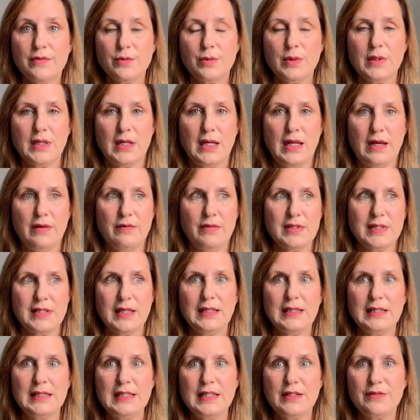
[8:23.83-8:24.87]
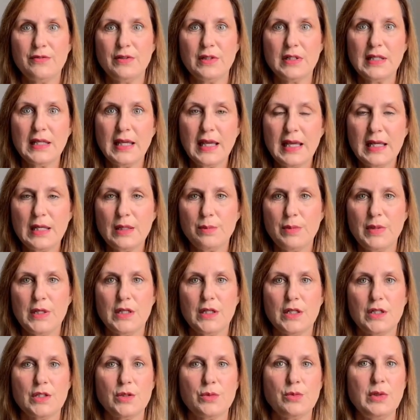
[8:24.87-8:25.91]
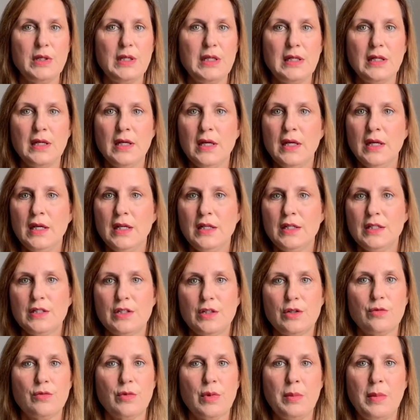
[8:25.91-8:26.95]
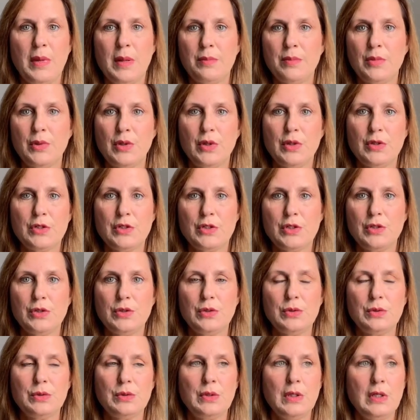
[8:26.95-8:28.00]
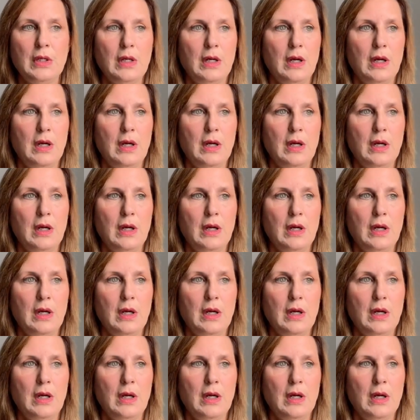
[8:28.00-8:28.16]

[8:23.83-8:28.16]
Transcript: we could have a slightly different gait because we didn't remember to,